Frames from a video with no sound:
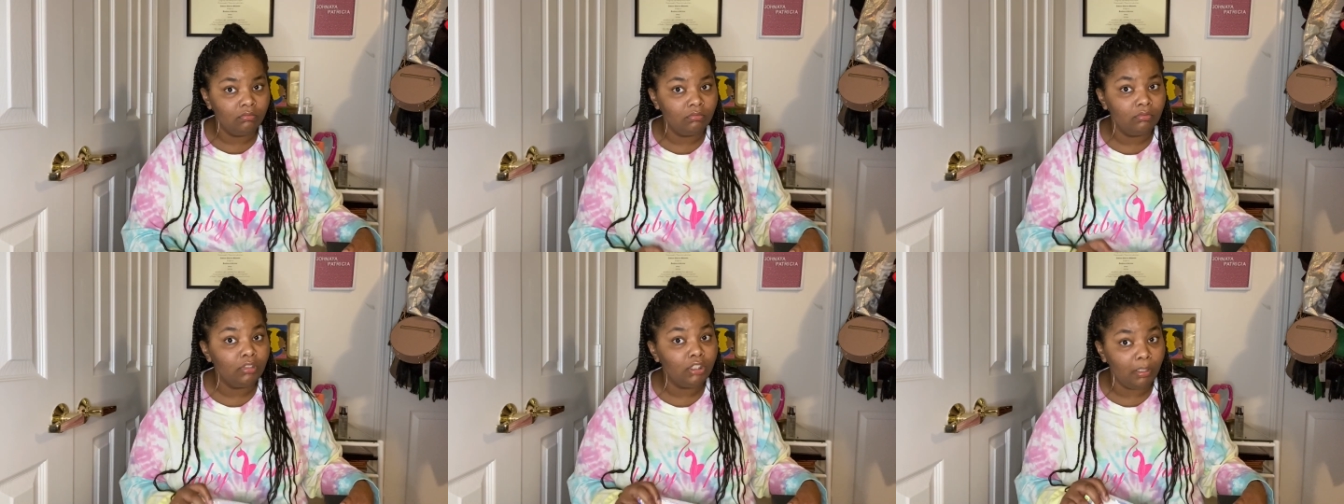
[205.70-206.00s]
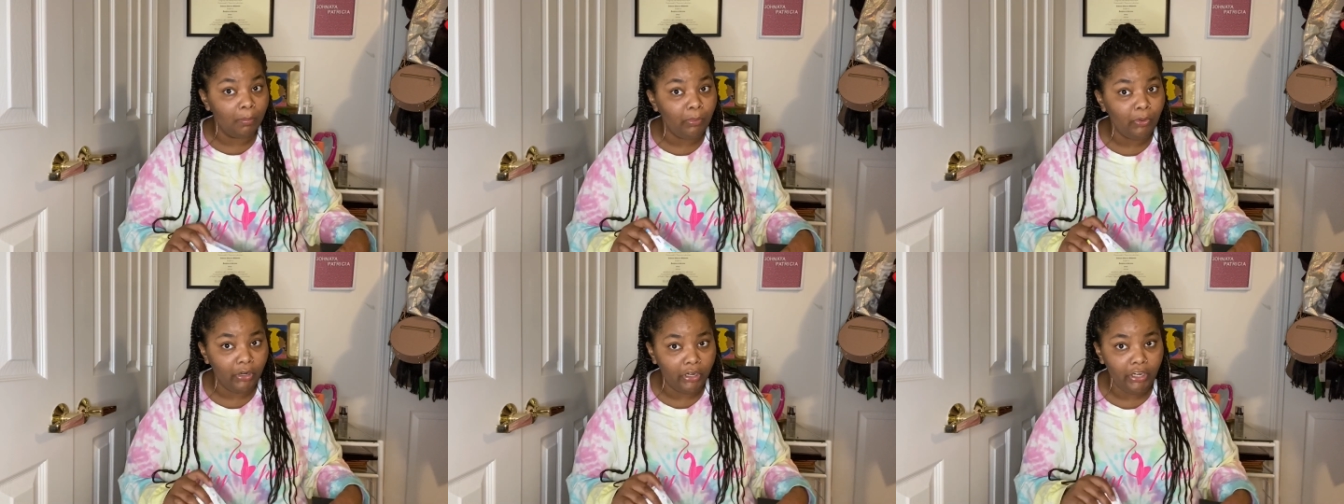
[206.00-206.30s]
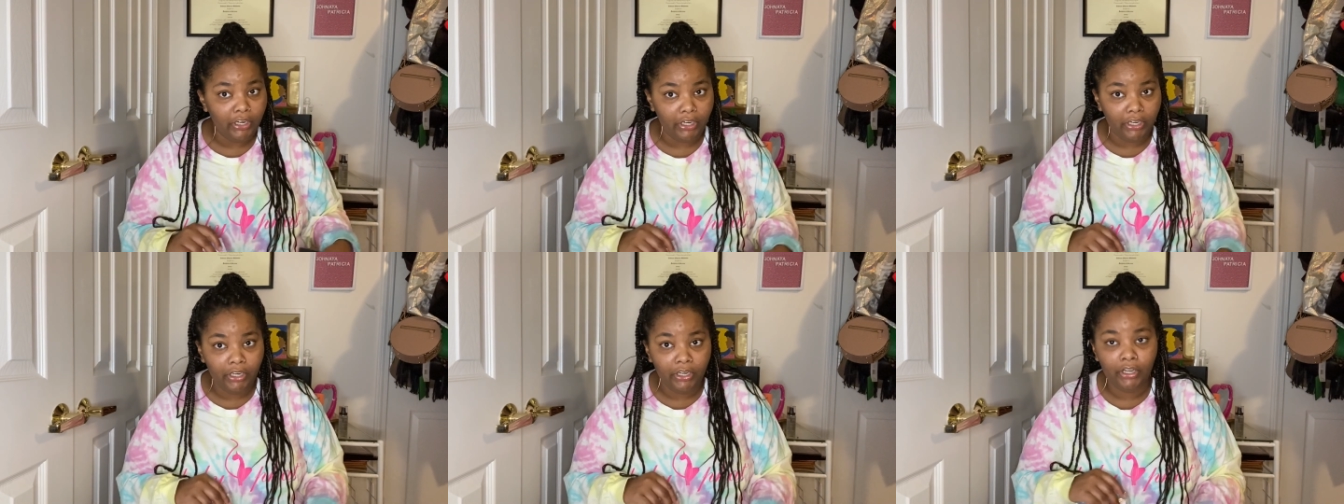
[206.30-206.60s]
Support her.
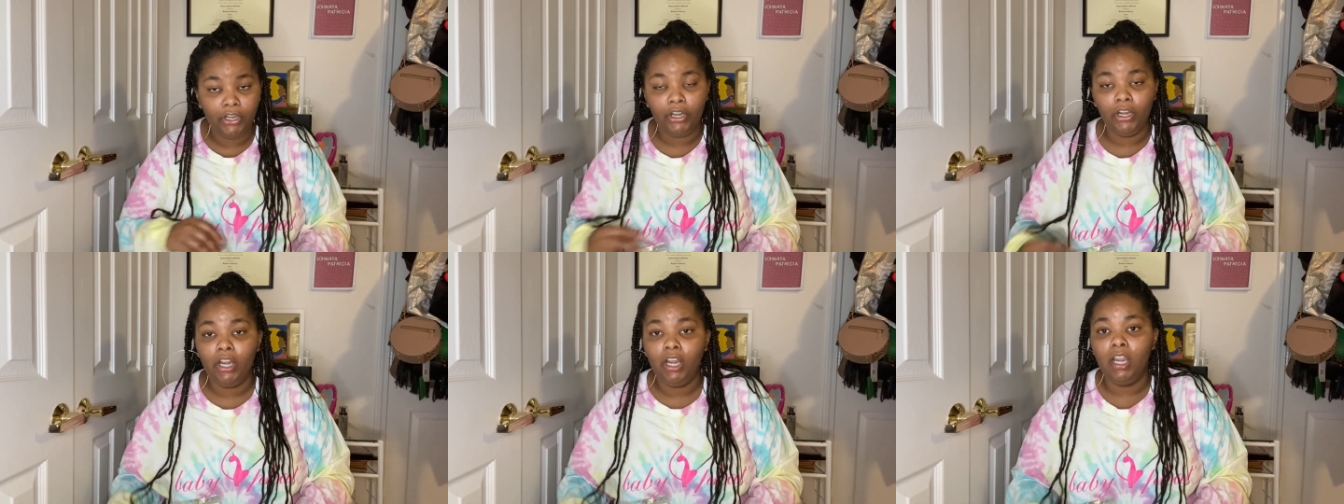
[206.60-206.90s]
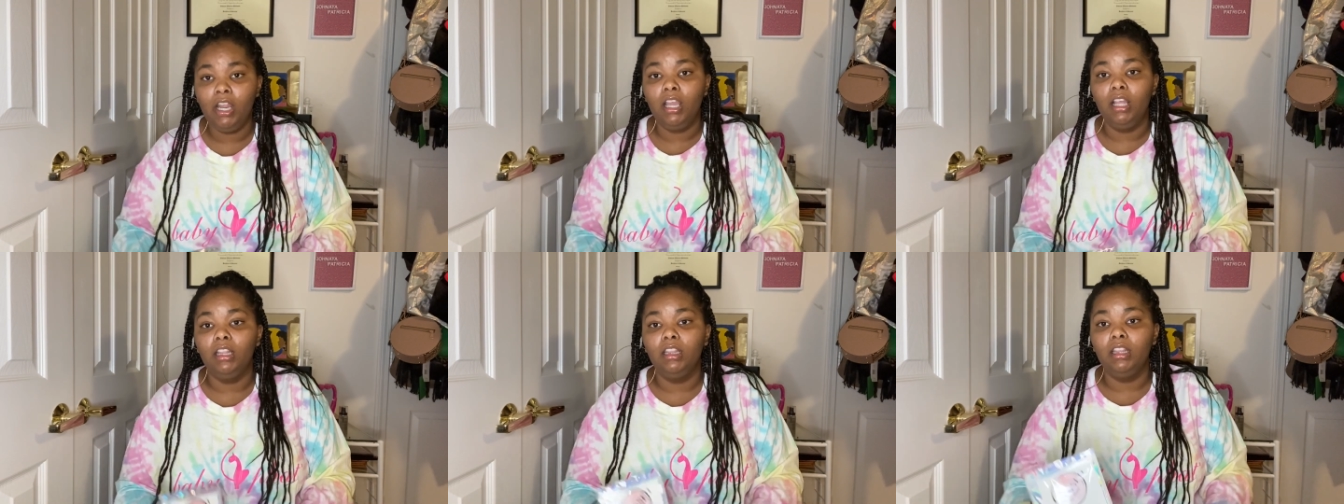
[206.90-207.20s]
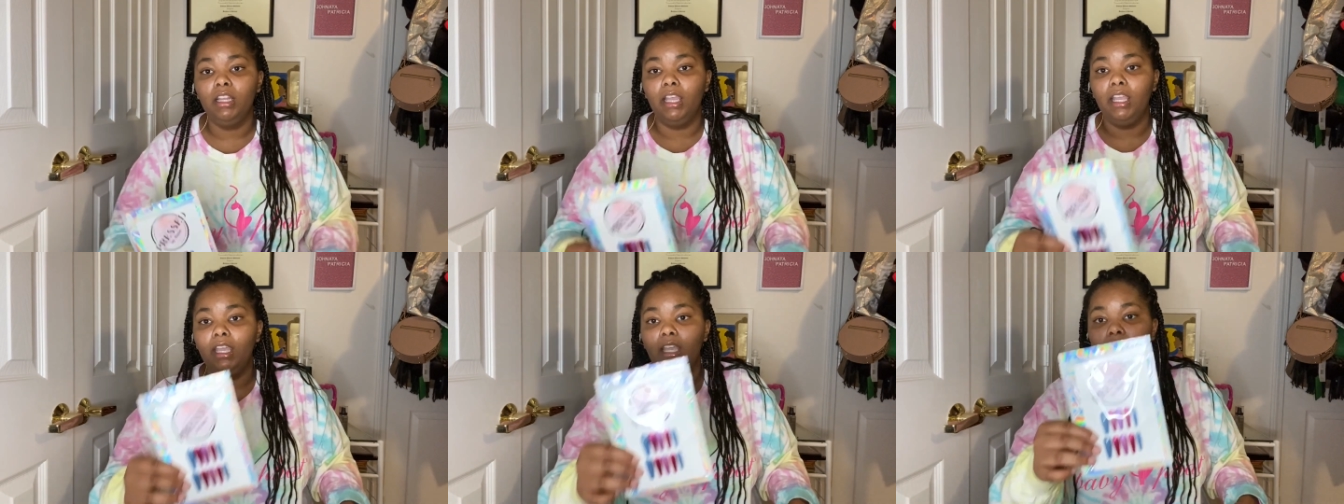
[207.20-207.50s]

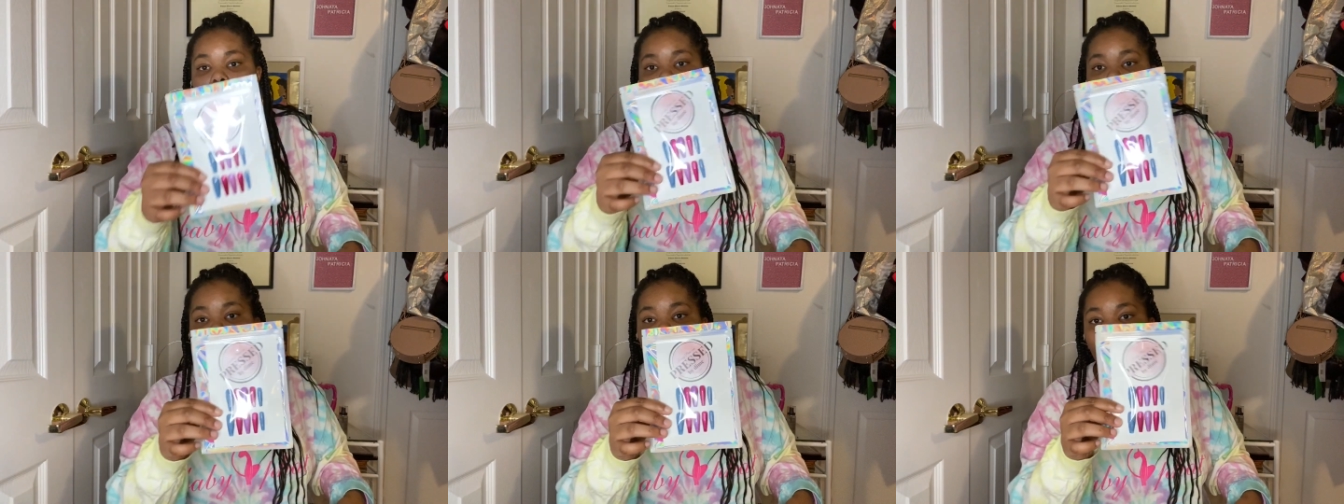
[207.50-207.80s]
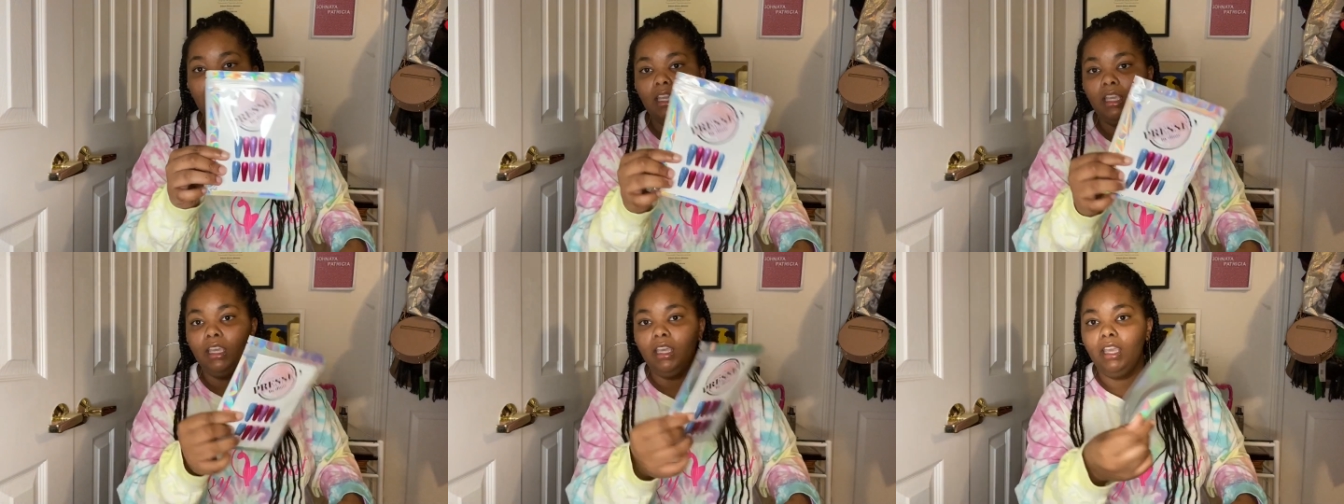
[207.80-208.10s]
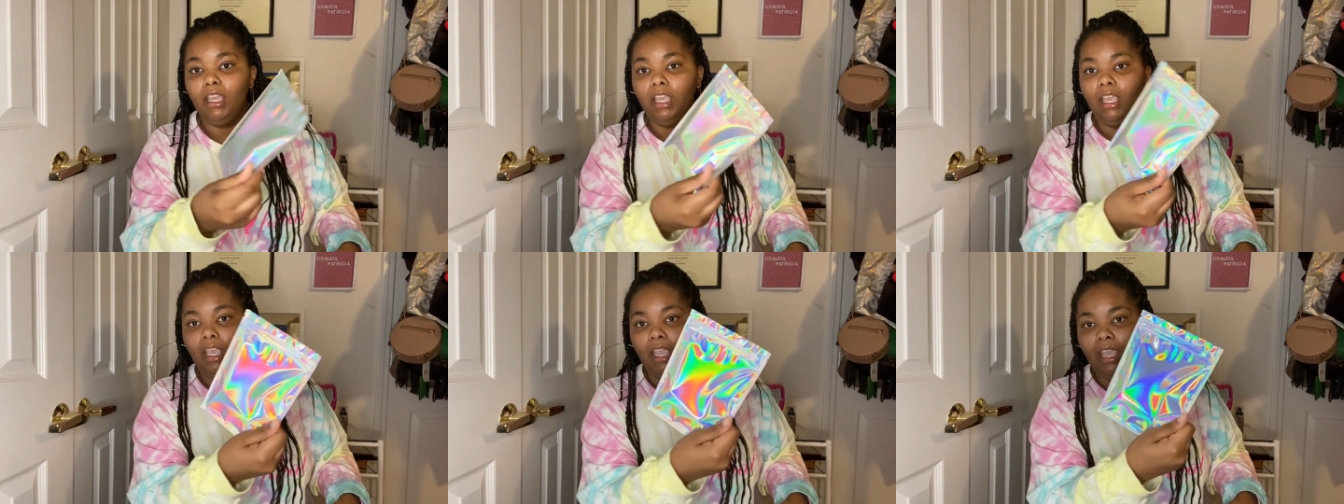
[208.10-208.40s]
Like,
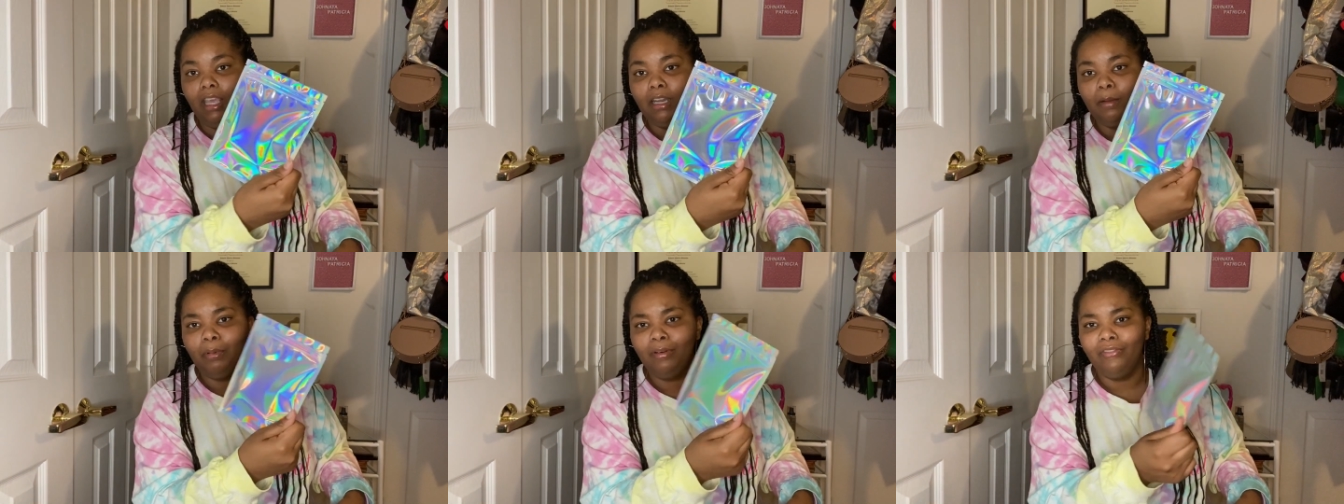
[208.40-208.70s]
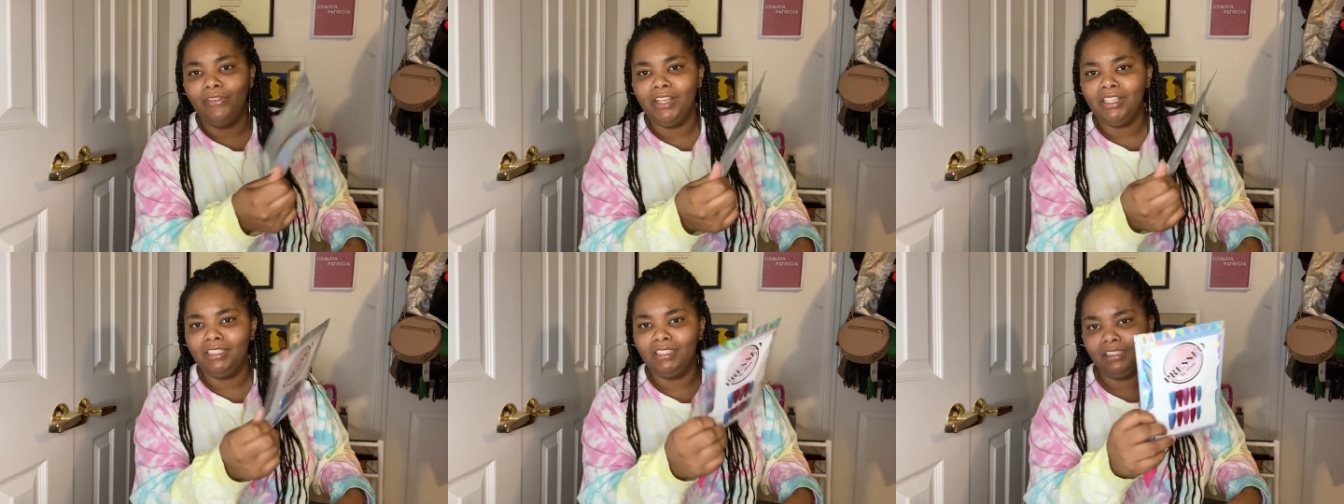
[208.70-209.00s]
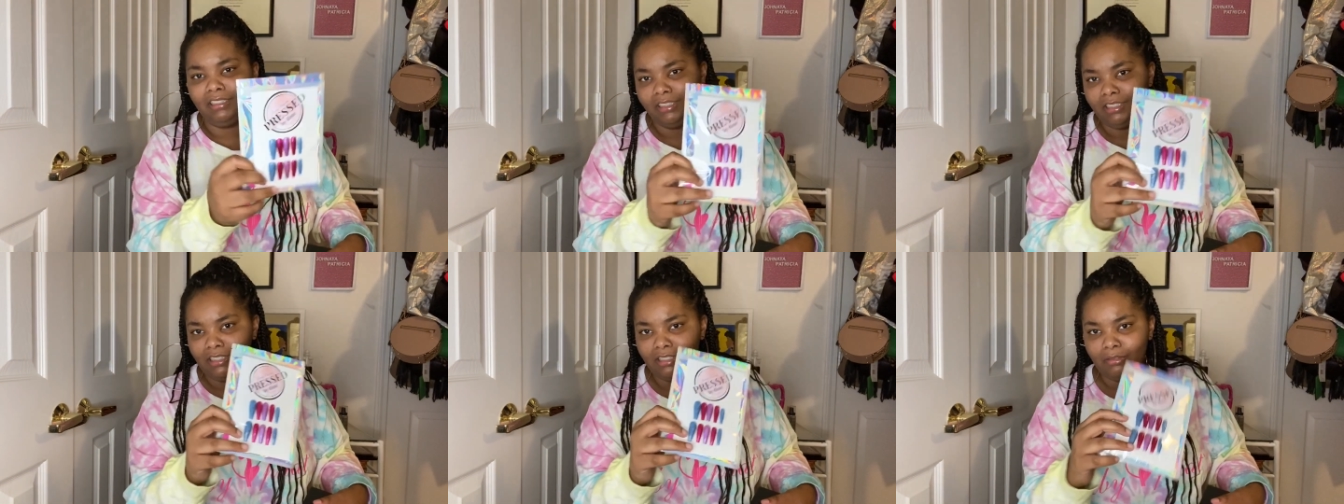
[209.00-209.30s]
and
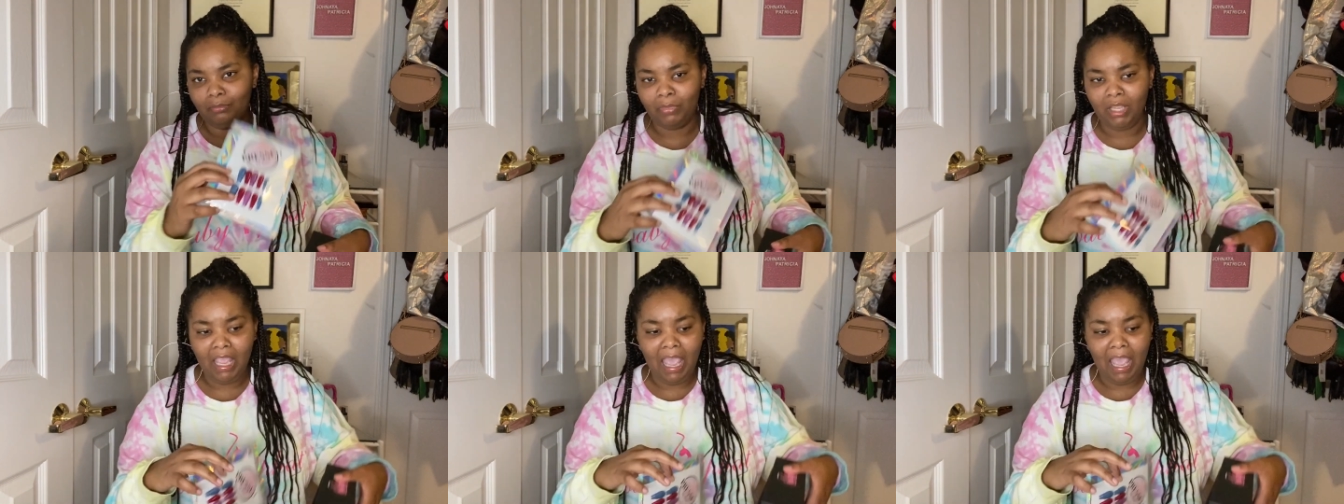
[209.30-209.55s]
professionalism.